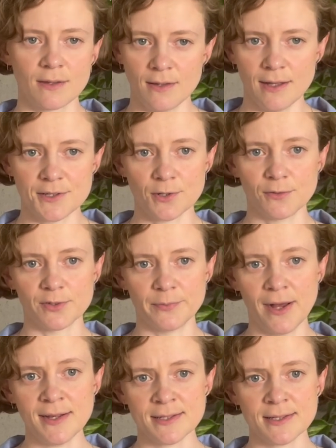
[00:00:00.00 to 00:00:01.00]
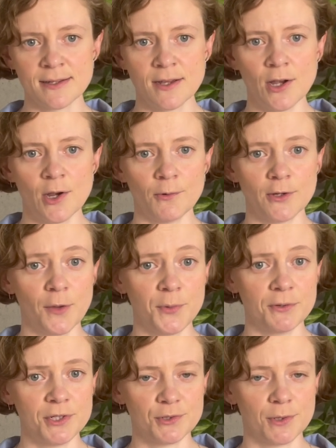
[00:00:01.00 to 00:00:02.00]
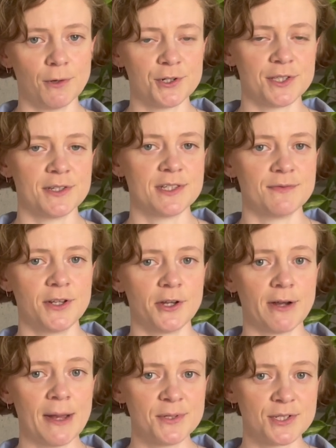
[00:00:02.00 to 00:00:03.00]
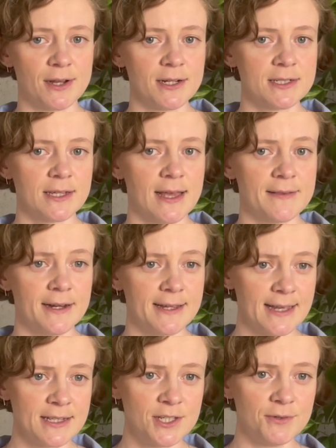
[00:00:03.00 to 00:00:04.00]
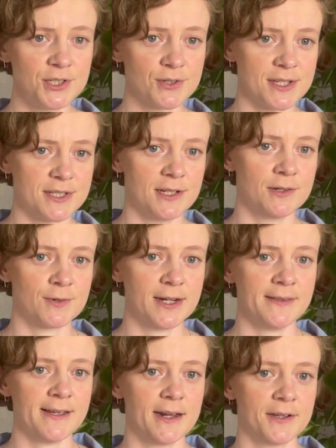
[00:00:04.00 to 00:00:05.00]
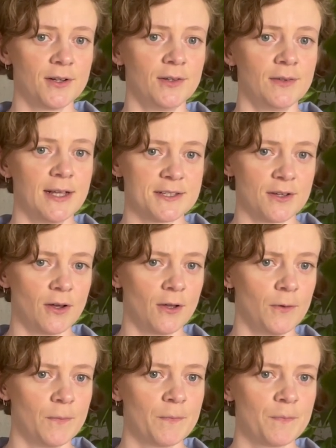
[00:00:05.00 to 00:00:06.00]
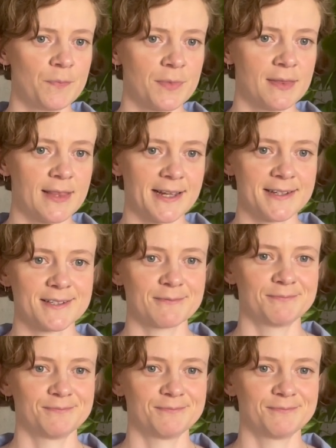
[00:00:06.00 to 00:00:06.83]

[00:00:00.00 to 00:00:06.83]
That's all from us. We hope you enjoyed watching this video abstract and that it gets you interested in reading the article as a whole. Thanks.